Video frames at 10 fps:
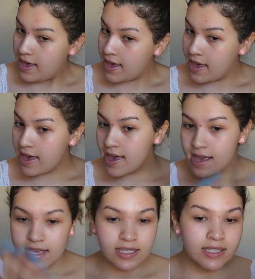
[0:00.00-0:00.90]

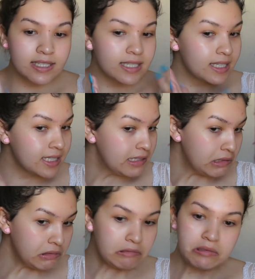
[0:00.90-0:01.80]
And
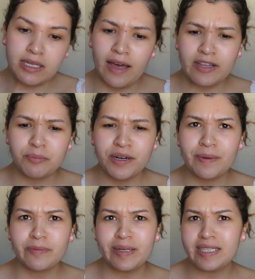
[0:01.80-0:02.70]
yeah, that's pretty
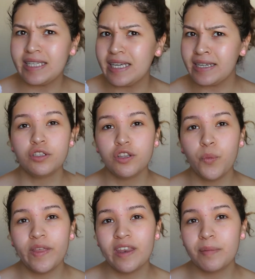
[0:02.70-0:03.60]
much my skin. So the
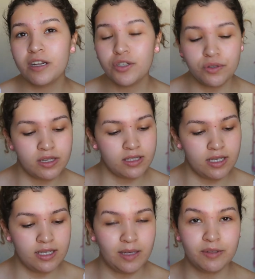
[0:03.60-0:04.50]
way that I'm going to do this
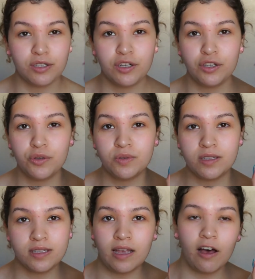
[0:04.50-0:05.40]
is I'm just going to use
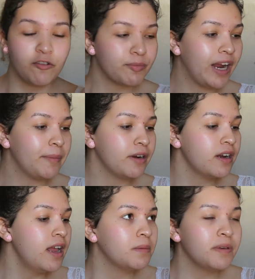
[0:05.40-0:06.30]
this e.l.f. primer.
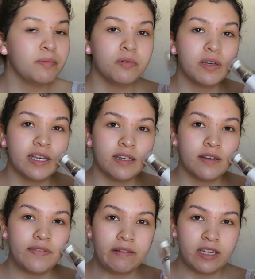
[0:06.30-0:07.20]
Some people
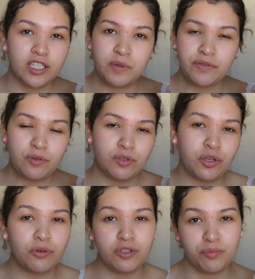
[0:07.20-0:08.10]
in foundation reviews
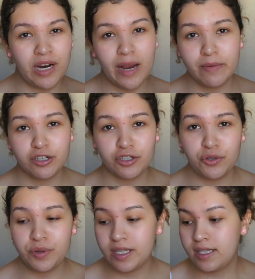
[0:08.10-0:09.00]
don't use a primer just so
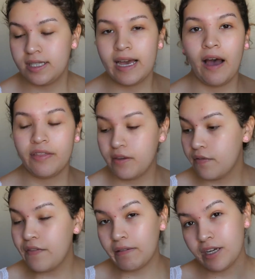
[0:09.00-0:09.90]
you can see how the
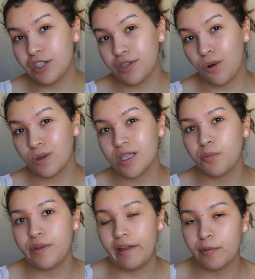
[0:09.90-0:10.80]
foundation holds up
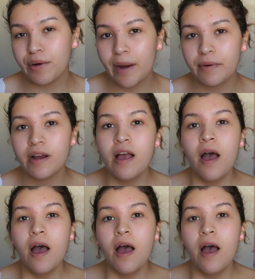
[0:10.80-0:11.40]
without a primer.